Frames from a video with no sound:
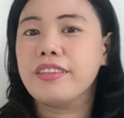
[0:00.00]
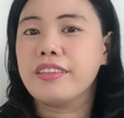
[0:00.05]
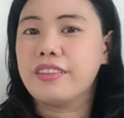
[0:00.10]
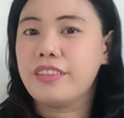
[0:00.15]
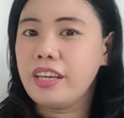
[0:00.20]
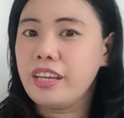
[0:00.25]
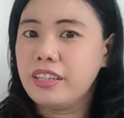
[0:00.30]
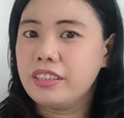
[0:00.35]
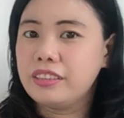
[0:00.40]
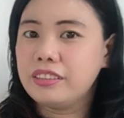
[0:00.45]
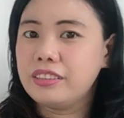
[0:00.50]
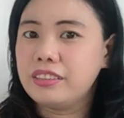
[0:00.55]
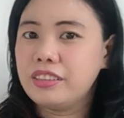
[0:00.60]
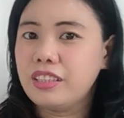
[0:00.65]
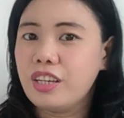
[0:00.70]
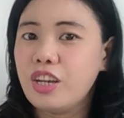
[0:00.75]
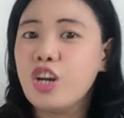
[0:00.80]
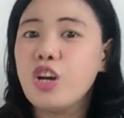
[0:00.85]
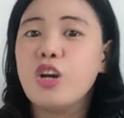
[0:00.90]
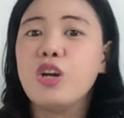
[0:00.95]
then
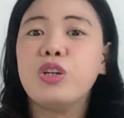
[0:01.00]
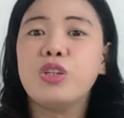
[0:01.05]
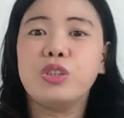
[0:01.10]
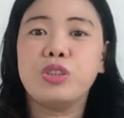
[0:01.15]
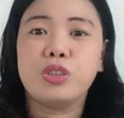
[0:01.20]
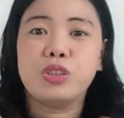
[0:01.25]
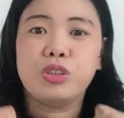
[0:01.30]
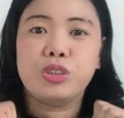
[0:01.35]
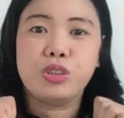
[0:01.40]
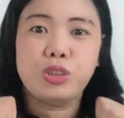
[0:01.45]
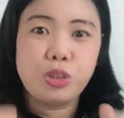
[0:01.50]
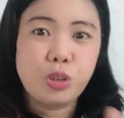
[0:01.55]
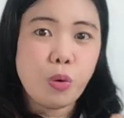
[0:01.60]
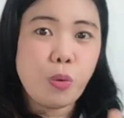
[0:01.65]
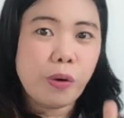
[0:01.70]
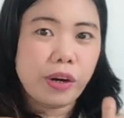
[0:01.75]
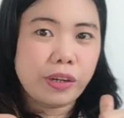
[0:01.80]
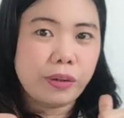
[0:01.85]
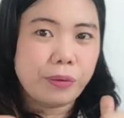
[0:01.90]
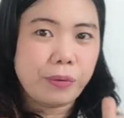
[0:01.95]

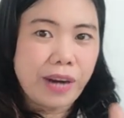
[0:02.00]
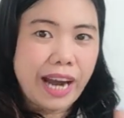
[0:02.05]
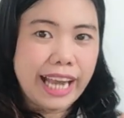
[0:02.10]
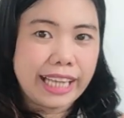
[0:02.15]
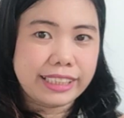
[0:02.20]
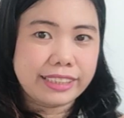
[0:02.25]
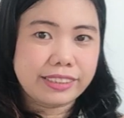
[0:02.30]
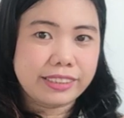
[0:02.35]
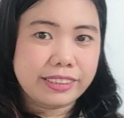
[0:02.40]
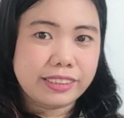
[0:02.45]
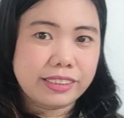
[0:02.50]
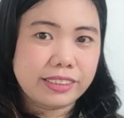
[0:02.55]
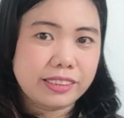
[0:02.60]
you are right.